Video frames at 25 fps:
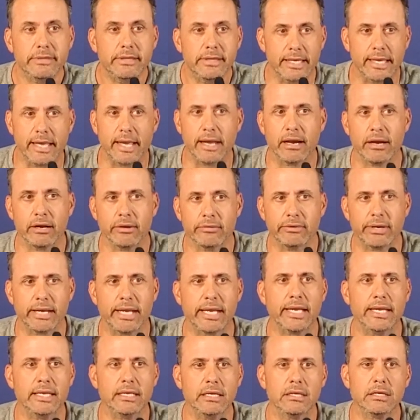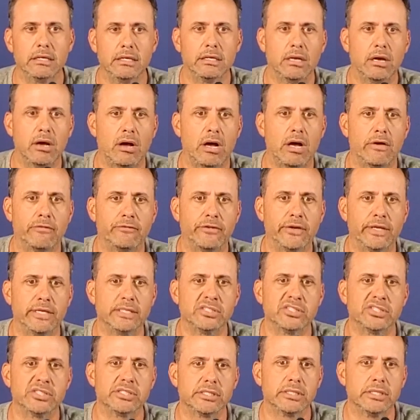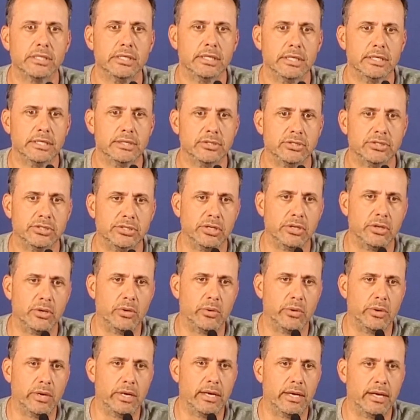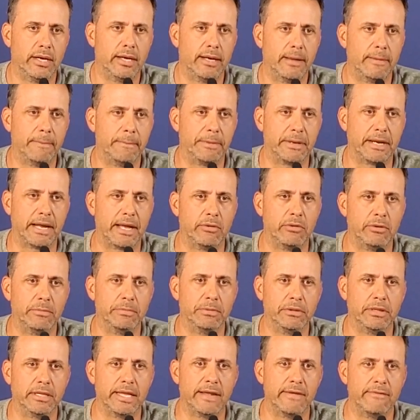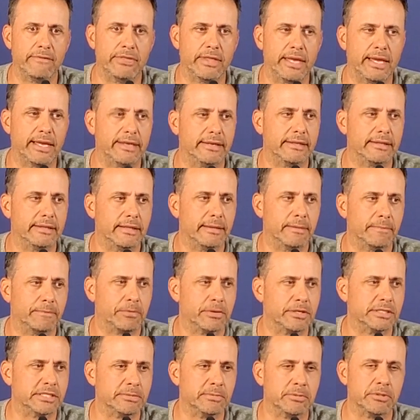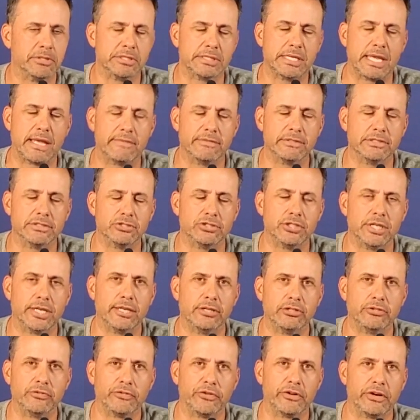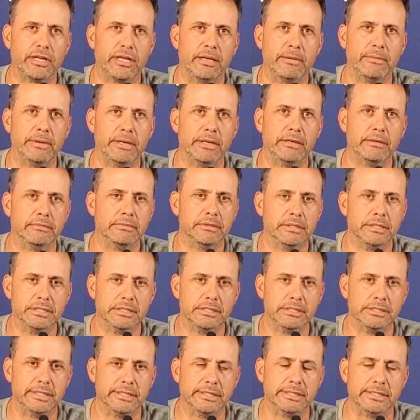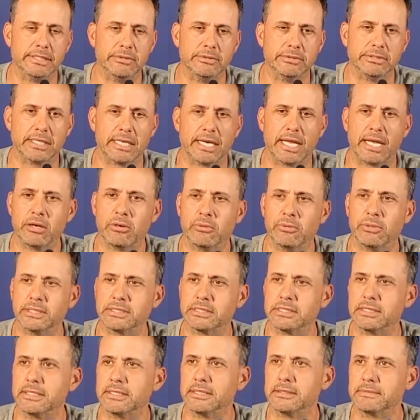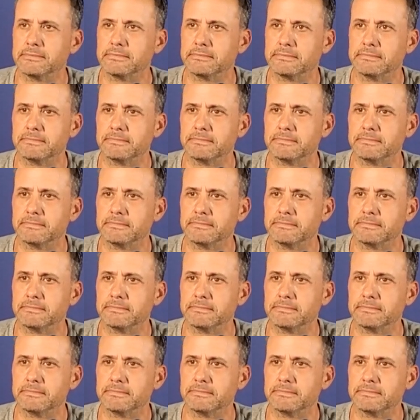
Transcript: the air raid offense. So, but I would believe that the principles haven't changed for him since he was at Iowa Wesleyan.